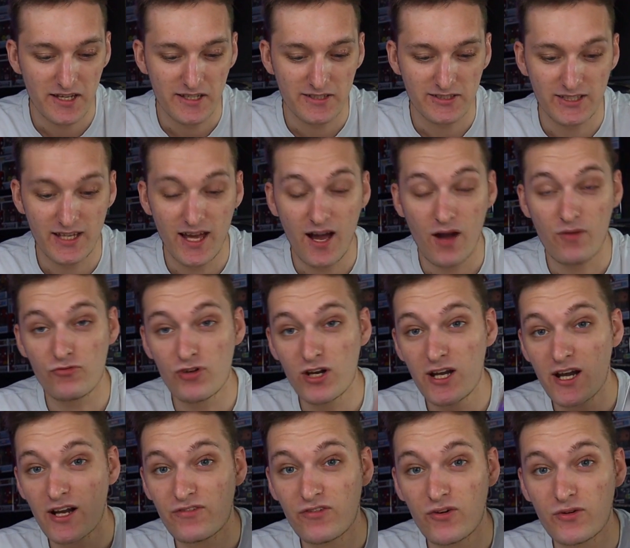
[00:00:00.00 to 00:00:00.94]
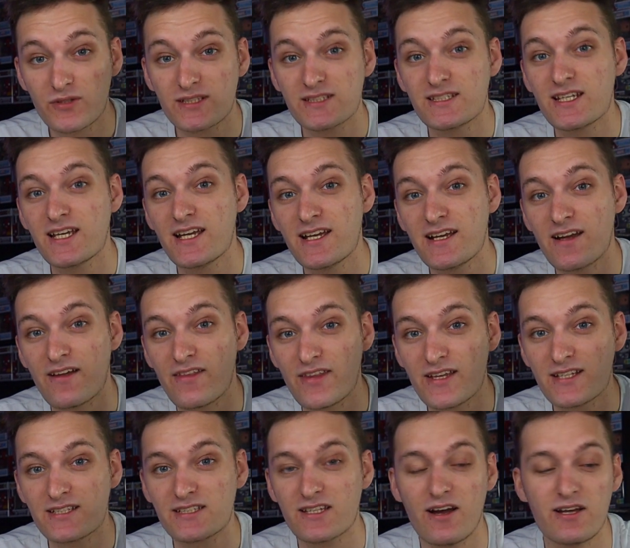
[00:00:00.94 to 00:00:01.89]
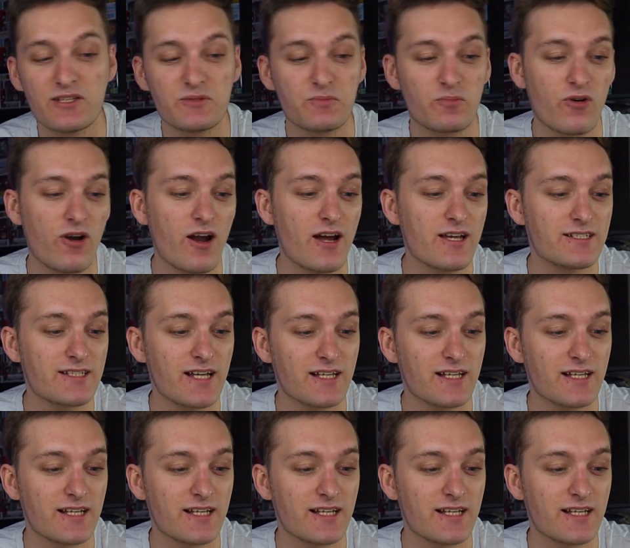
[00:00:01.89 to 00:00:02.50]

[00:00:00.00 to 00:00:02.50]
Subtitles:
So yeah, I'm really looking forward to seeing this guy's price.